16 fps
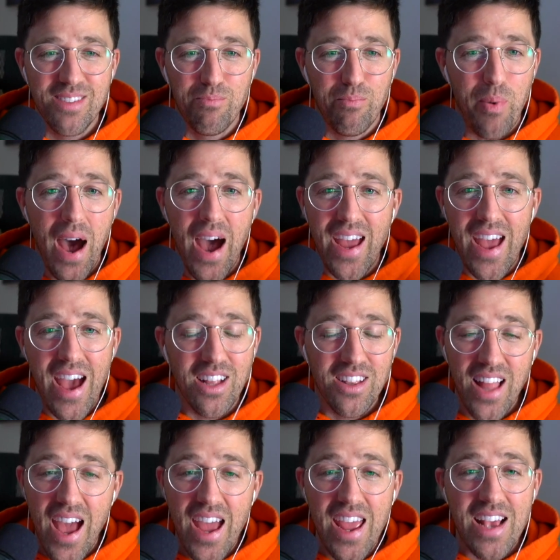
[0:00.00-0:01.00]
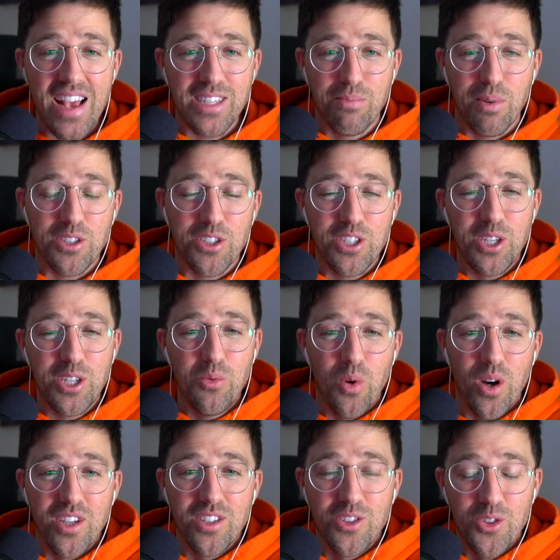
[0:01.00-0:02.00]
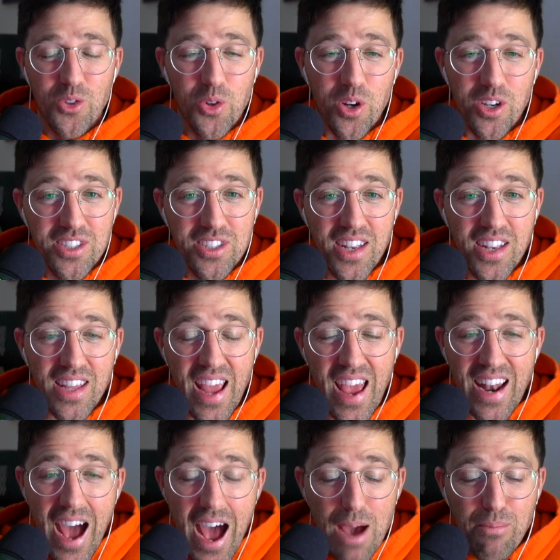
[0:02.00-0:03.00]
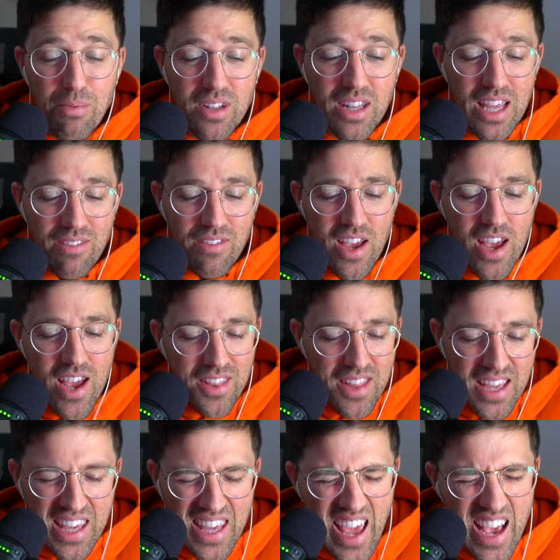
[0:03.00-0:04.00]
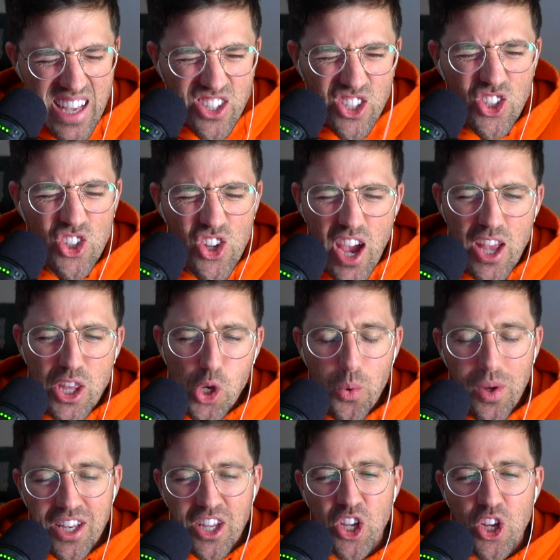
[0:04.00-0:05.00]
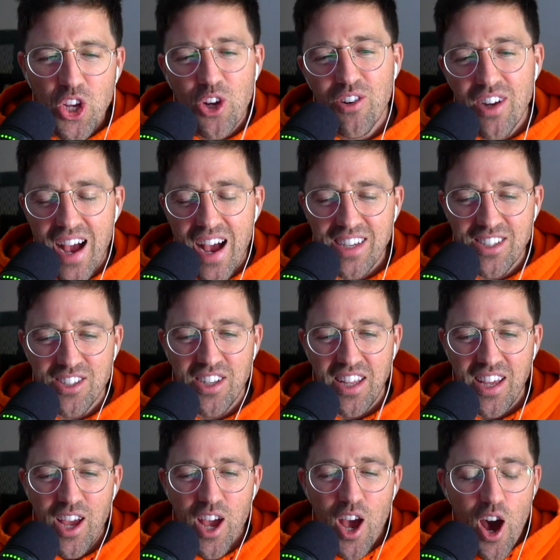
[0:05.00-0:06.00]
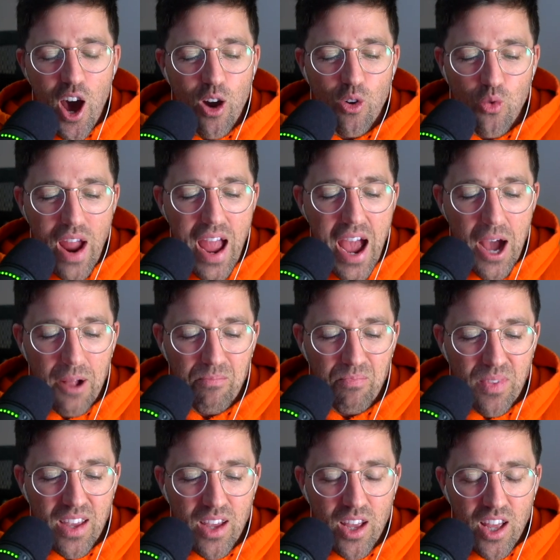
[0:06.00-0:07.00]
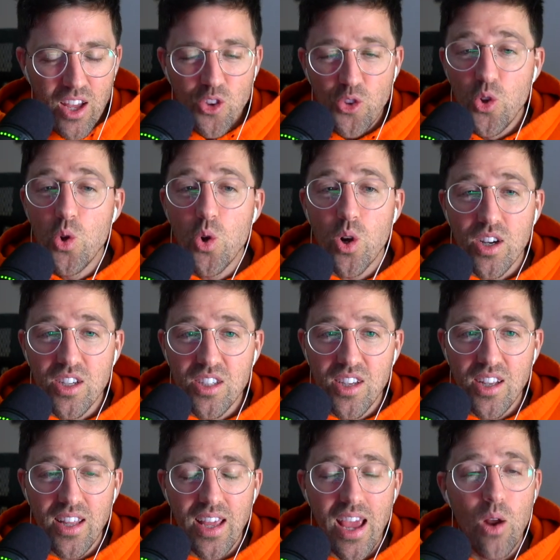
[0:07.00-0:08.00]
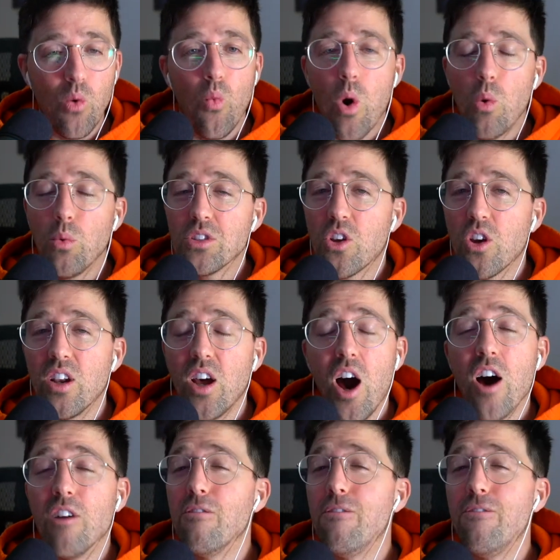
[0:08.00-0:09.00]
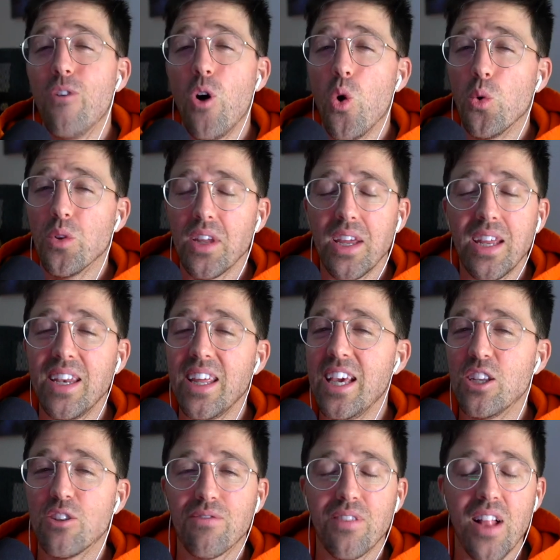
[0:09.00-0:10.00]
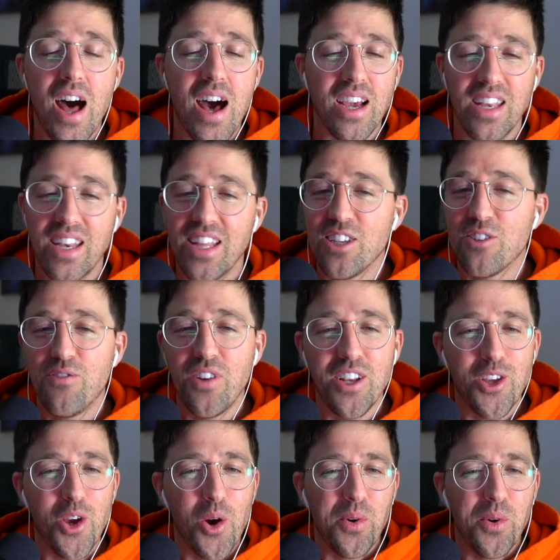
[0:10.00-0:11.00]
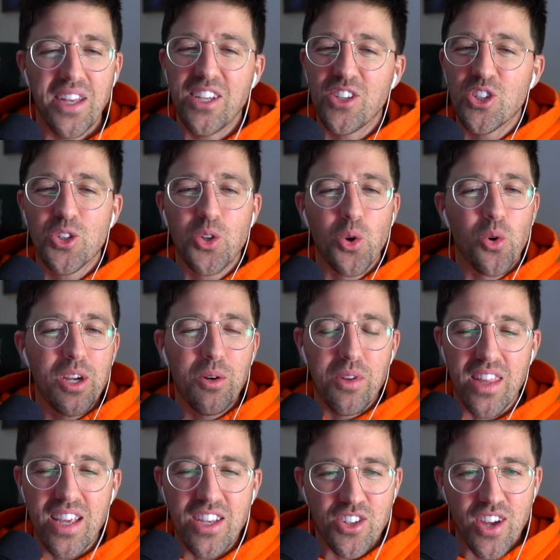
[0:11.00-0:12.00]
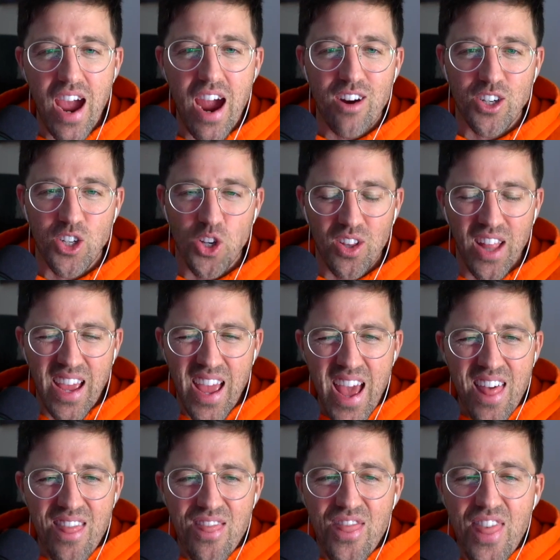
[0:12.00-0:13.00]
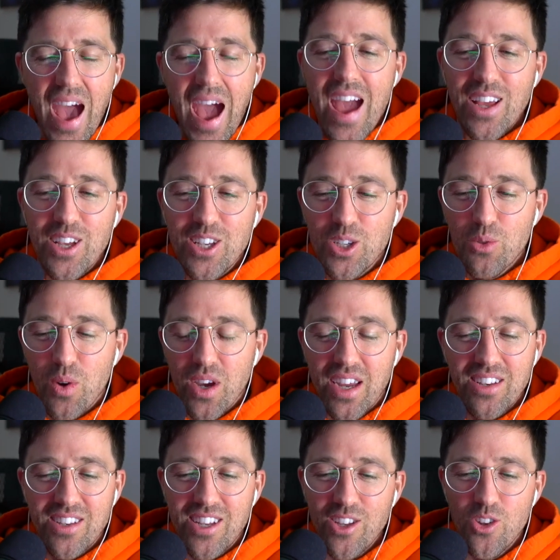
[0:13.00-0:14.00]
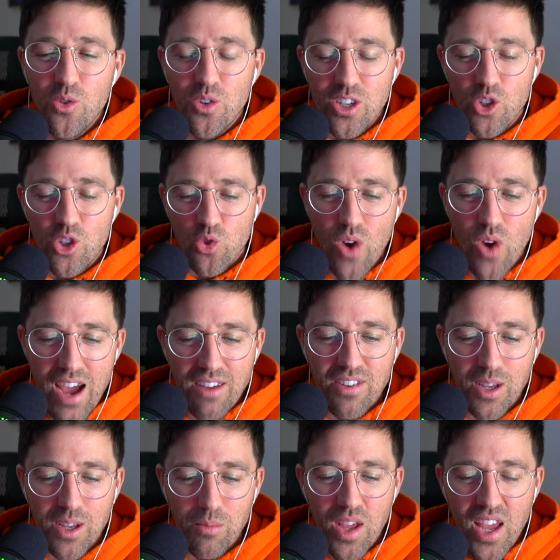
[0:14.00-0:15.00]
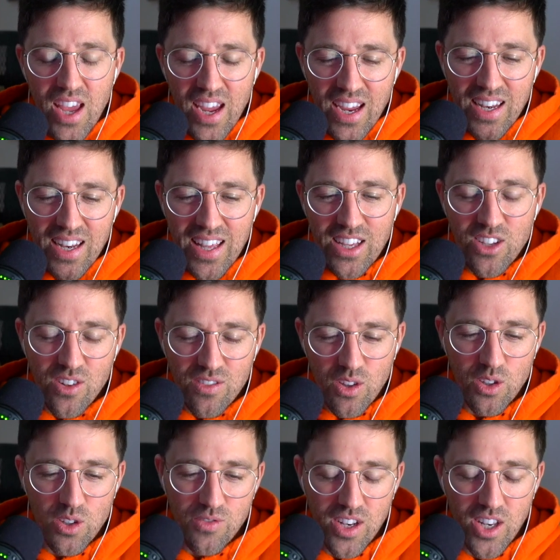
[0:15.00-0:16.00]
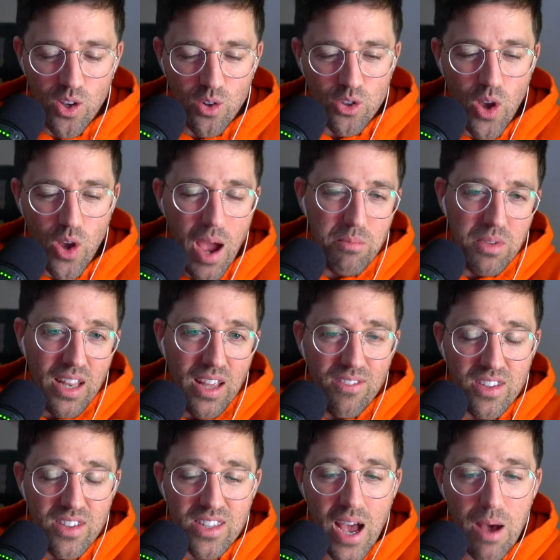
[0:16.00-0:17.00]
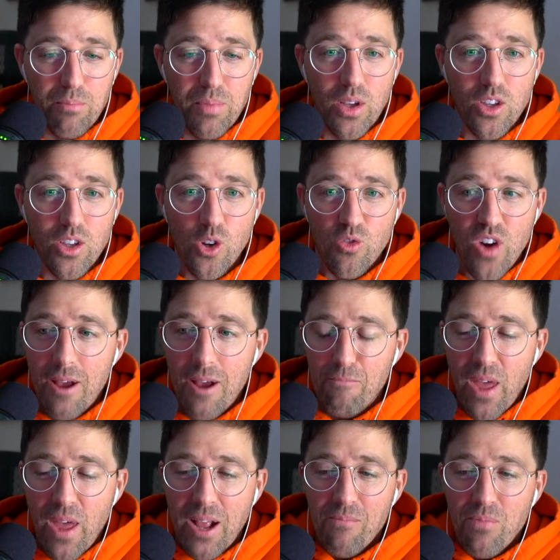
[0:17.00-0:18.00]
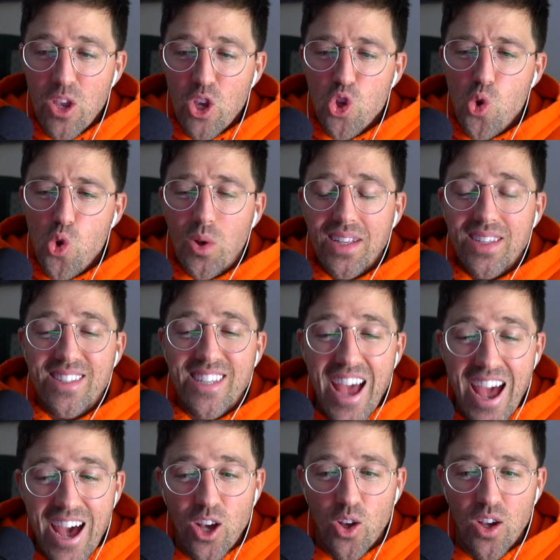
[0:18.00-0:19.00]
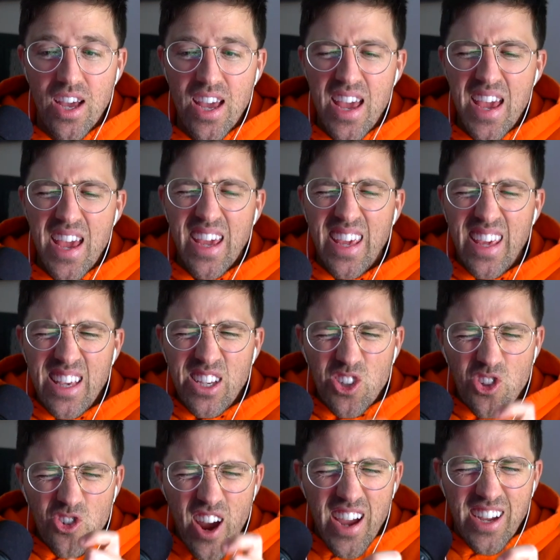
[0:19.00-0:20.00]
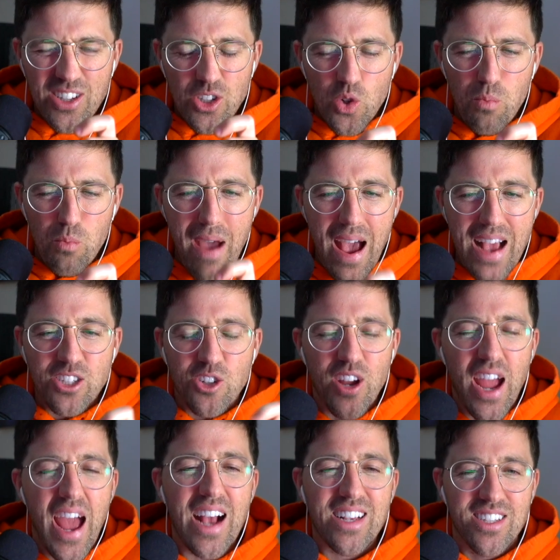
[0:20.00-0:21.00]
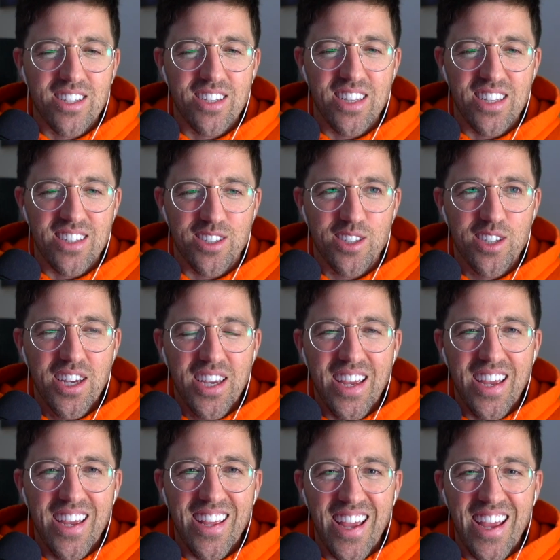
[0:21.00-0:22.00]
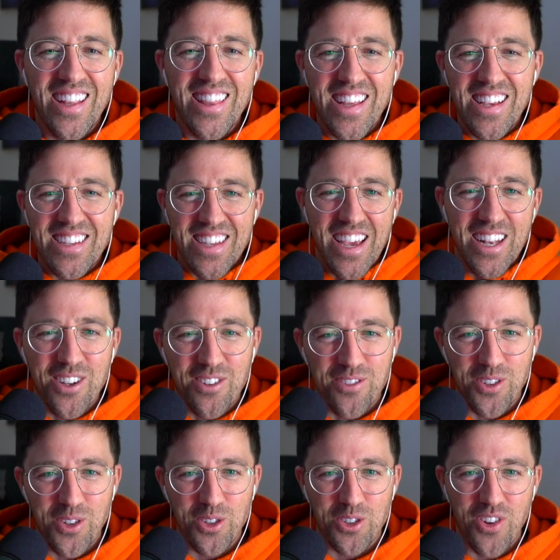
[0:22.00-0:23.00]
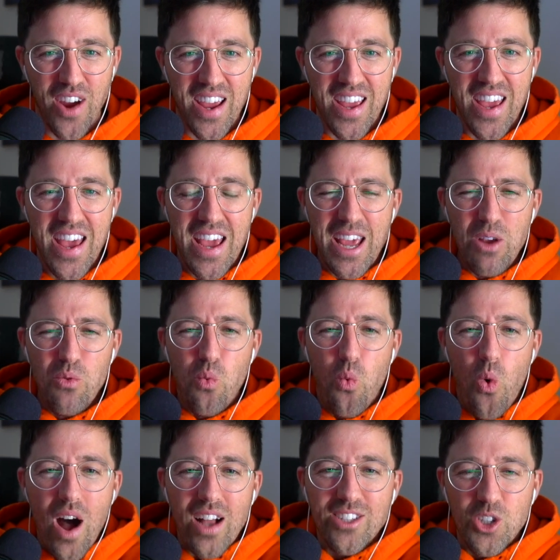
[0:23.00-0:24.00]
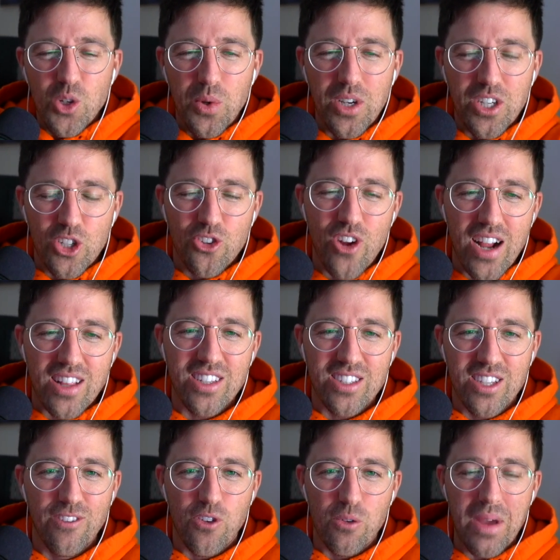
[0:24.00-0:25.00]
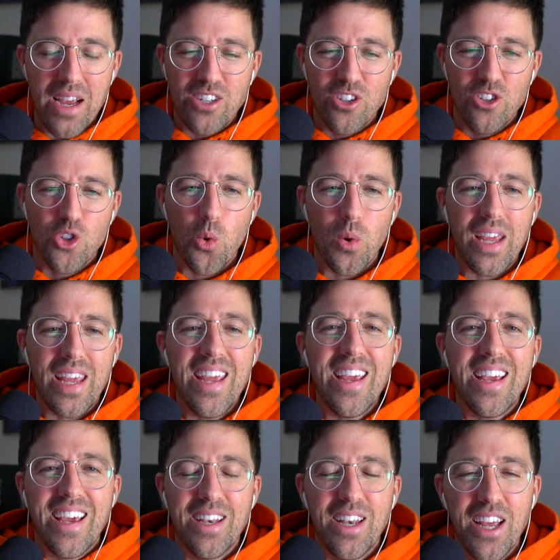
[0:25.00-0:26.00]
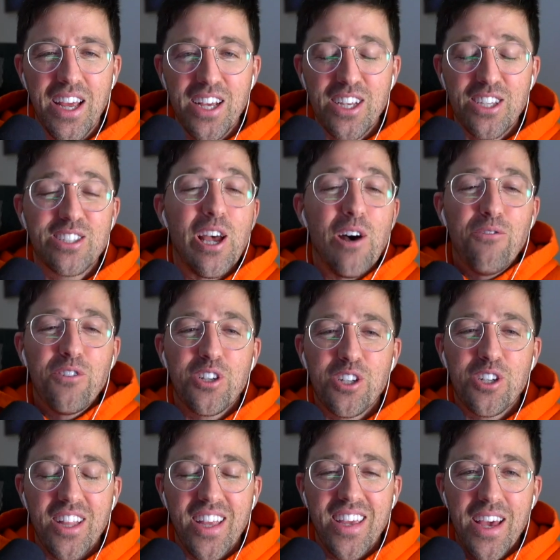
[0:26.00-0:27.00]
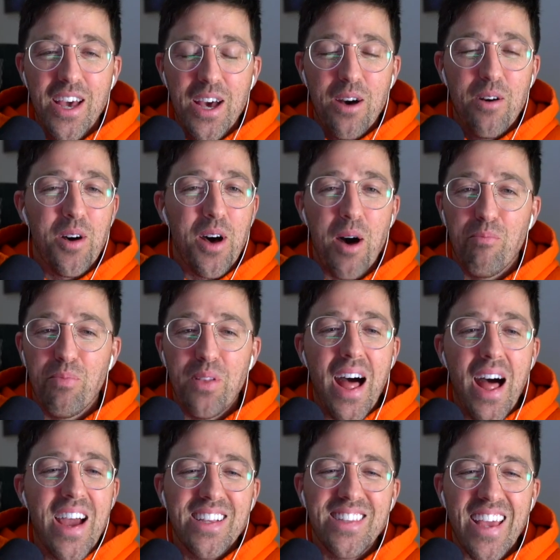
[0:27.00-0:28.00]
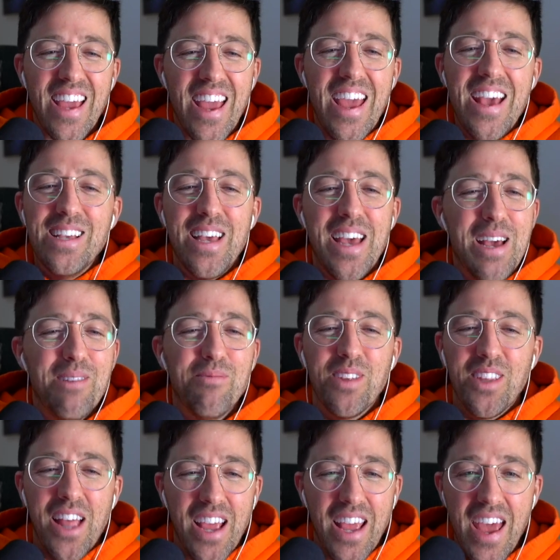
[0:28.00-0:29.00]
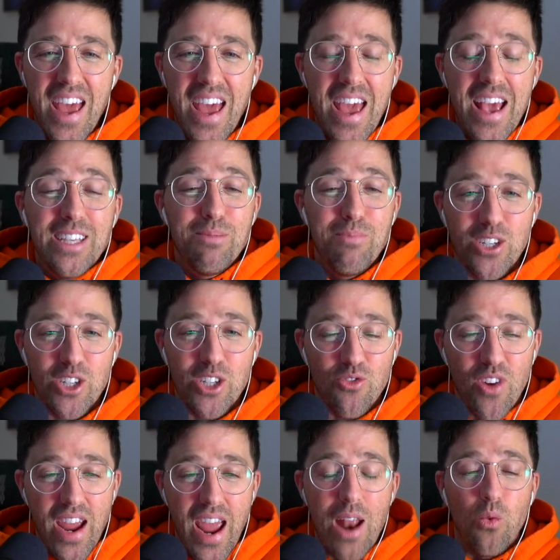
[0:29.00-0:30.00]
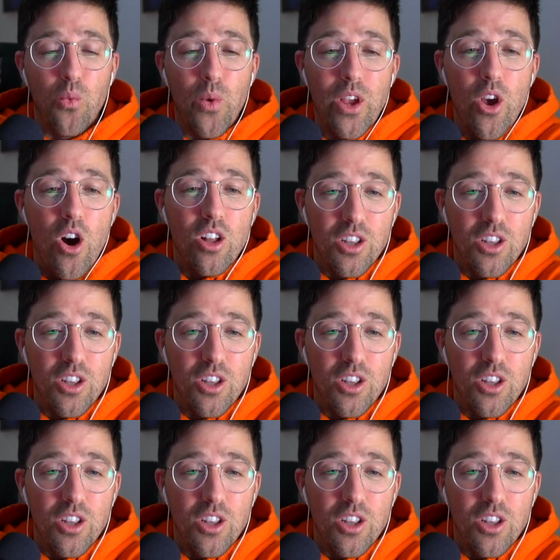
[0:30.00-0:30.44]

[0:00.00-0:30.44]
by LA as much as he was New York City. And I believe that he had genuine curiosity around New York City and what was going to unfold in each vlog, in each video, in each story with each character. Like that is what continued to drive him in each of those videos. So I mean, even Tom Bilyeu, right? Like you can tell he's trying to master excellence in, in, these interviews, right? He wants to extract this information so he can selfishly h- uh, apply it to his, him, like his mission, right? And we all